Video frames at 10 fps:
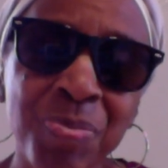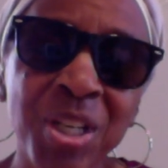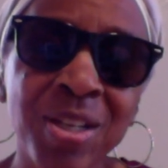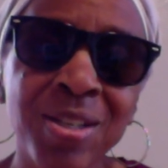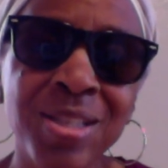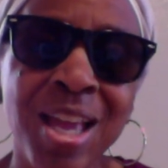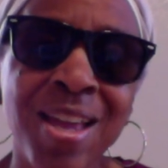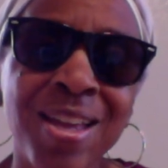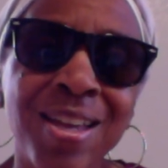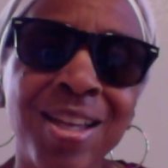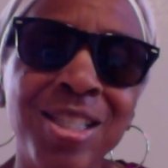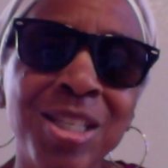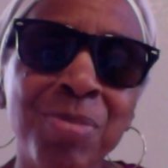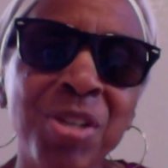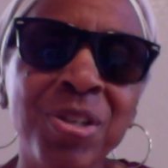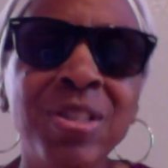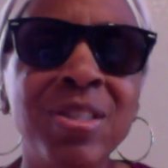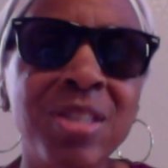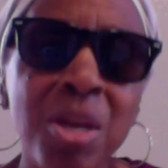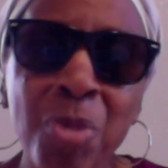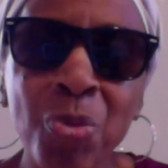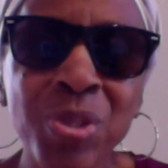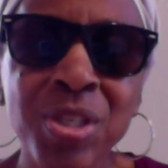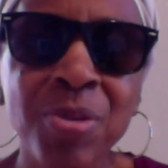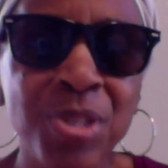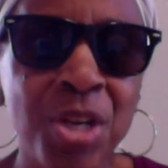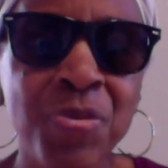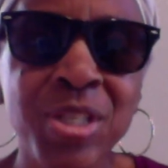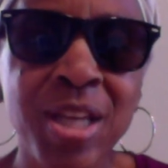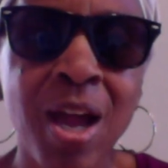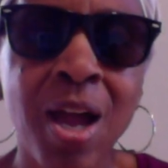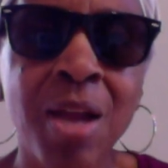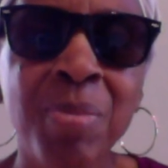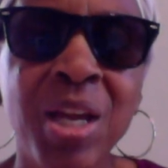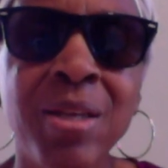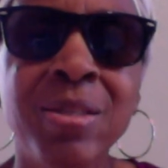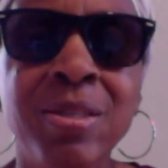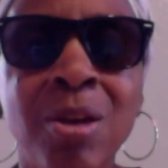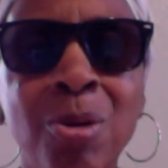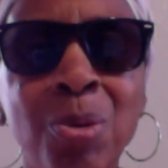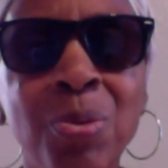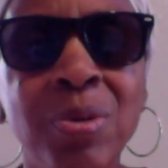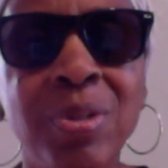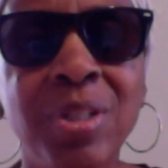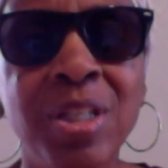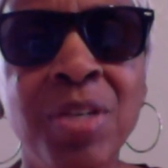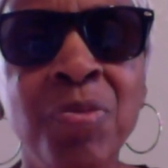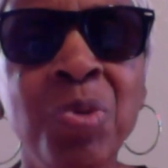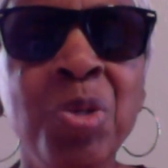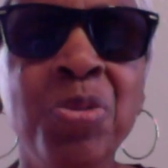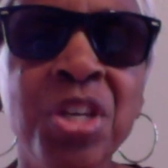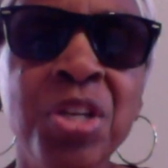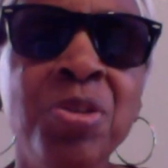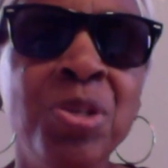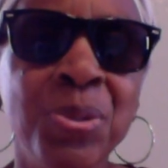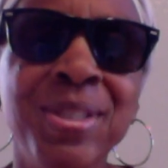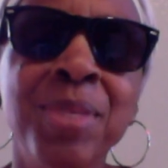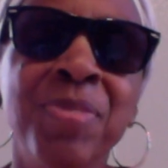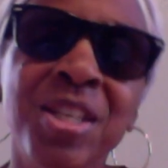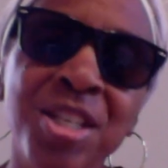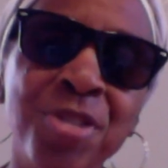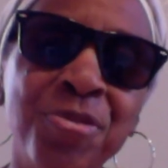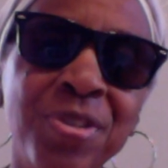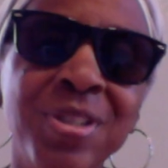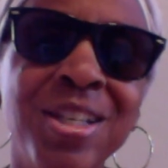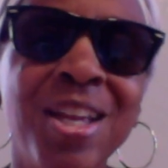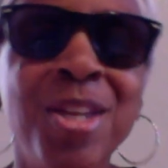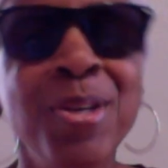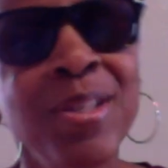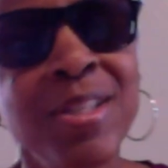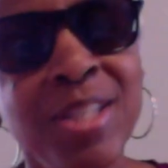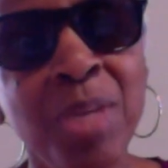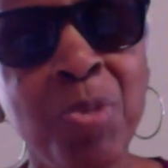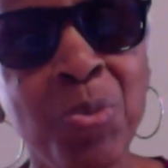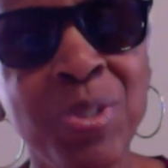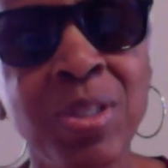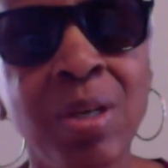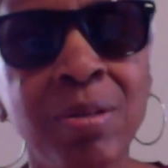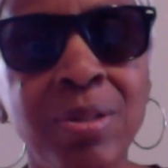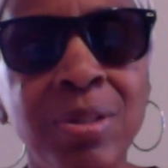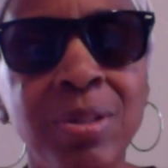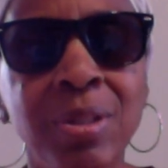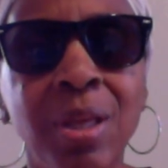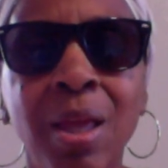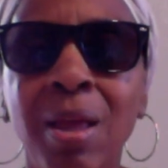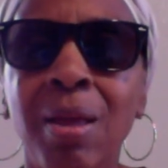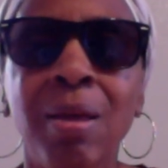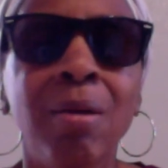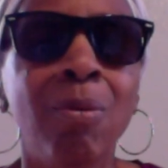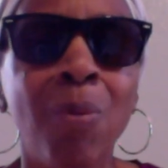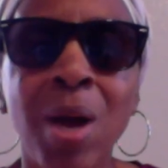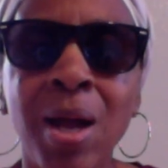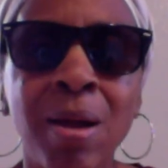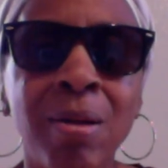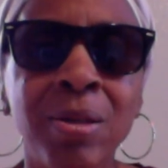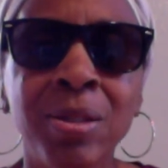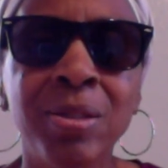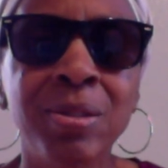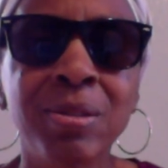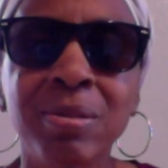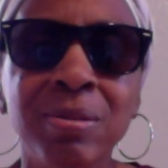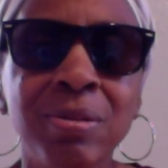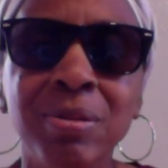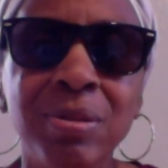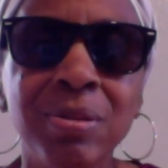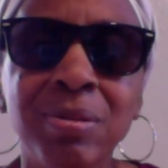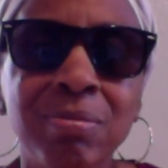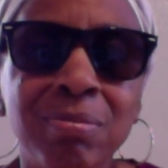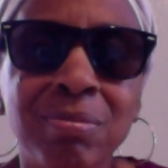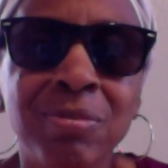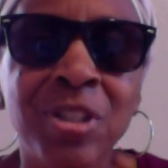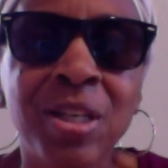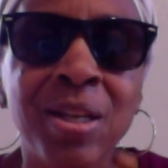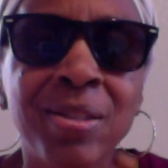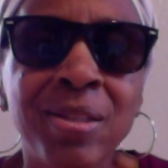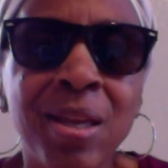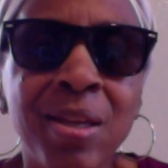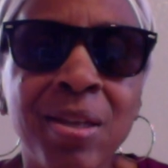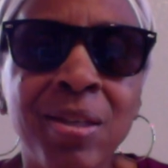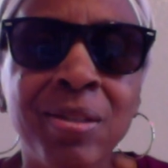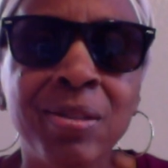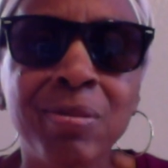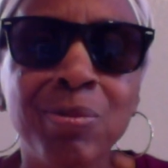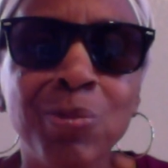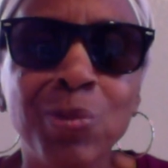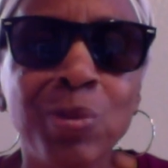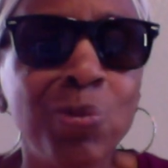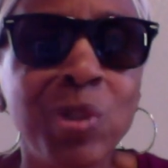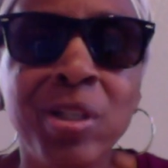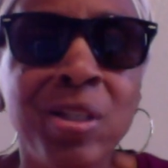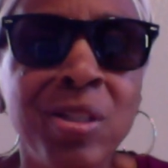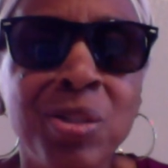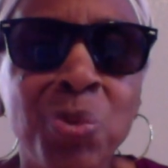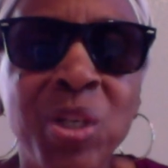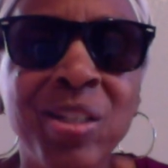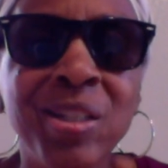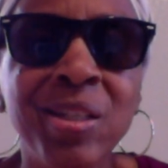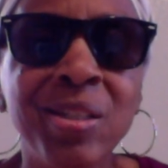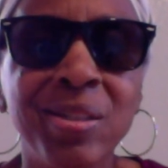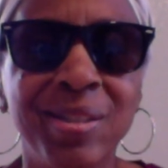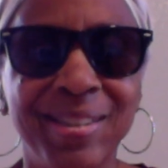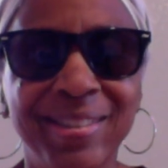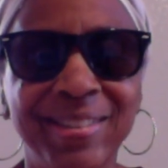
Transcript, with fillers: because it seems like you get the same old results every time. So even if you think you're doing something different and you get the same old results, wow, what can I say? It is what it is.